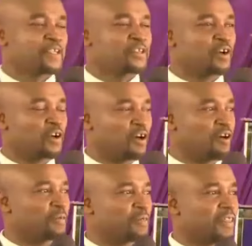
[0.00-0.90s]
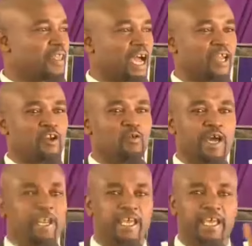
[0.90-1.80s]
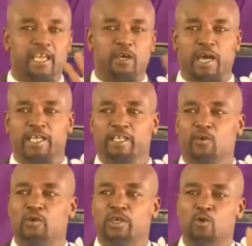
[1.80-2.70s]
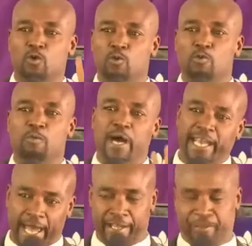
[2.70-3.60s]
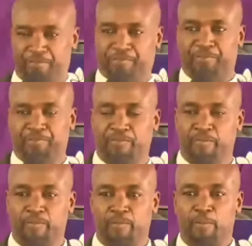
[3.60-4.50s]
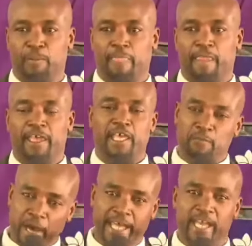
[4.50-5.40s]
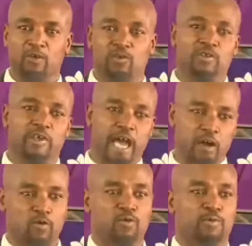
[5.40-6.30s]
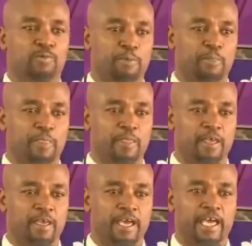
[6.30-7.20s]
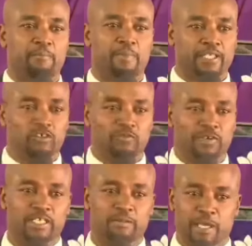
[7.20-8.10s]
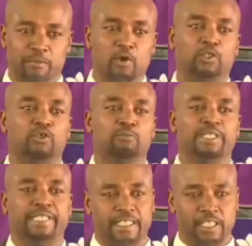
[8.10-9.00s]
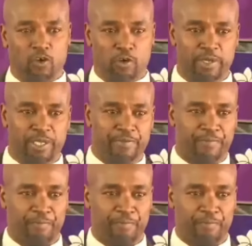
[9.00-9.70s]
So, I don't want anyone kunihukumu badai. Hii maneno sio yangu. And part of it may be also be touching on me.